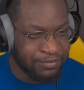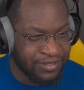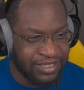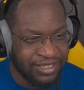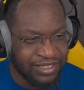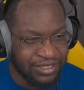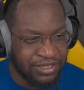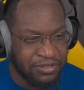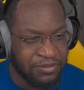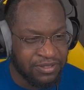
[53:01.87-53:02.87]
won't be
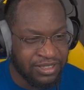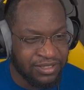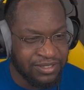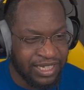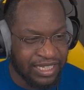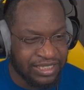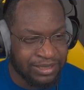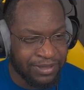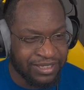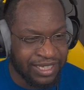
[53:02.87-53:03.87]
too
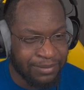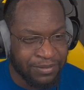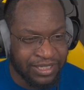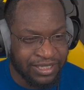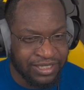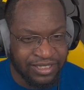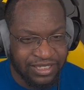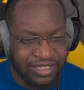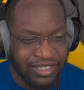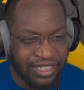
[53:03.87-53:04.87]
enthusiastic about that, but
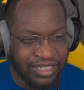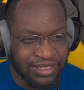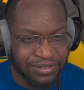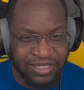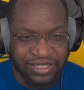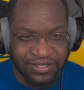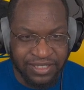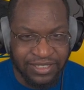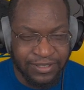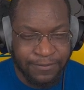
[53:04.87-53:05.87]
it is what it is,
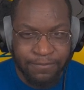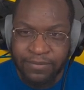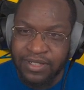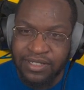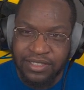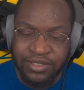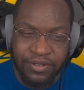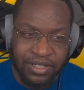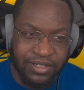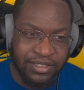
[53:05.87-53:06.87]
right?
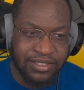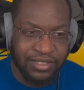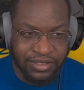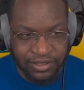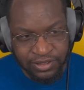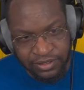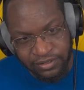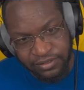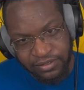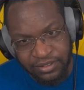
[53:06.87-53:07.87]
These regular archers
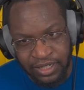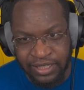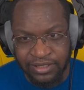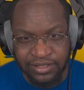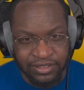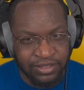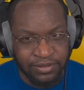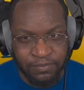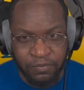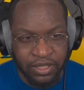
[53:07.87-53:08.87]
are nice because they're
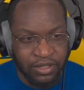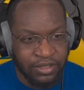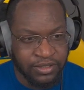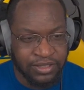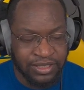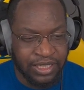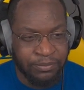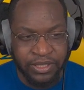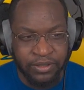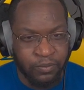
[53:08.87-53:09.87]
just regular archers and they
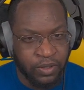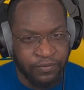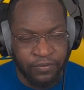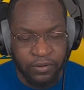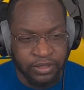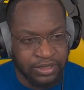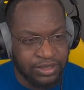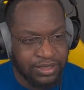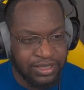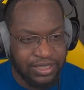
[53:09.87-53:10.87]
can be
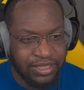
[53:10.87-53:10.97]
1/4s.